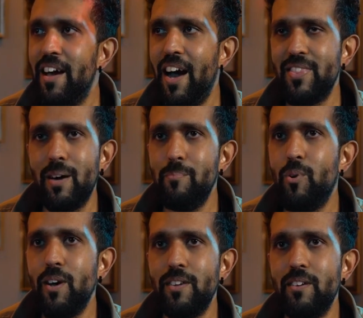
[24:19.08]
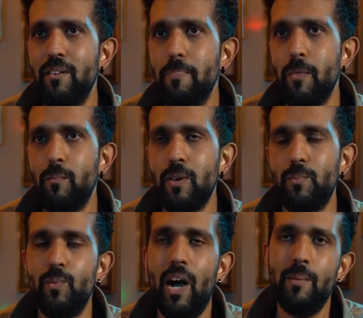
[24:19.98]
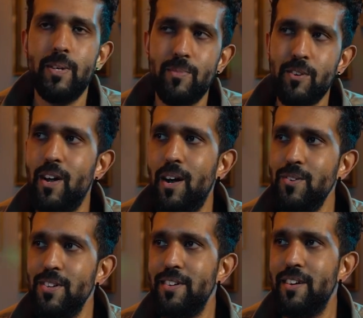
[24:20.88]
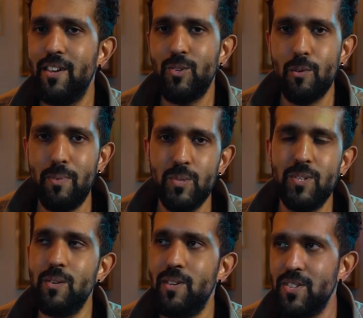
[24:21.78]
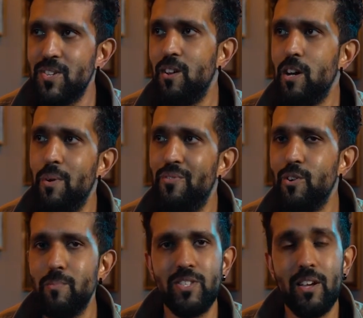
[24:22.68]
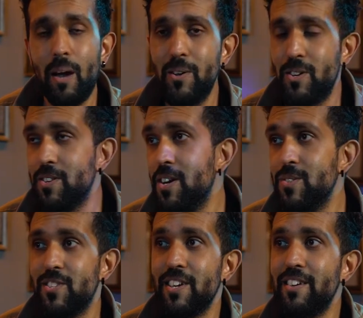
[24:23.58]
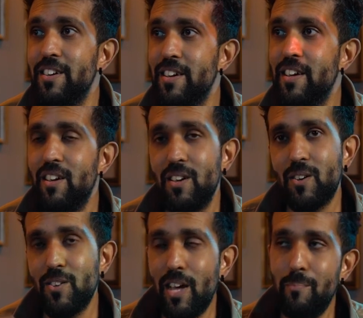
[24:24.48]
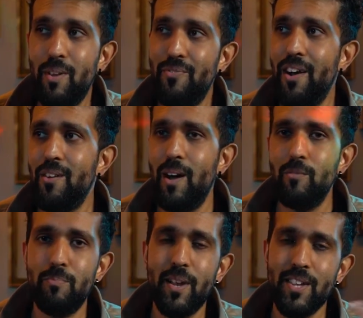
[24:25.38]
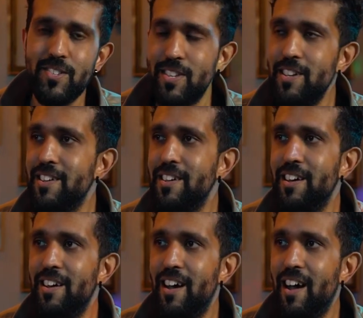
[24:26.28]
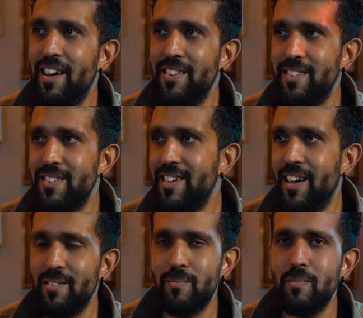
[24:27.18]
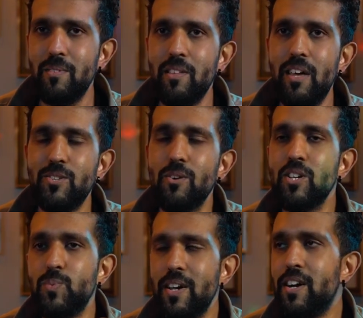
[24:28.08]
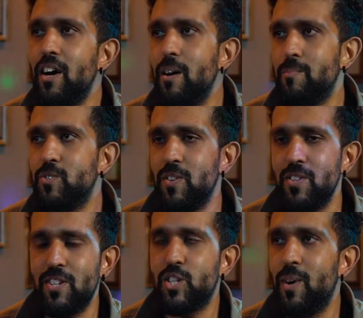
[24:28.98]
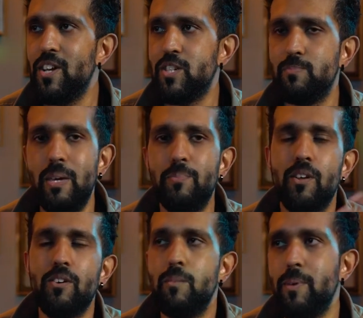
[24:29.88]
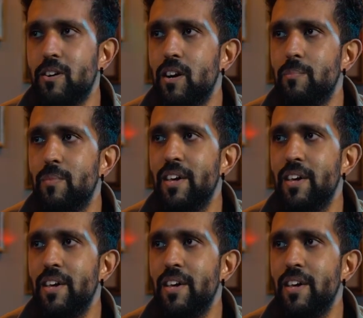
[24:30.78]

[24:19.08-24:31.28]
At that point, we hyped up the crowd. Door players were doing a solo performance. They carried on dancing, got the amplifier out, replaced it, and as long as we're calm during the situations, people are going to be calm.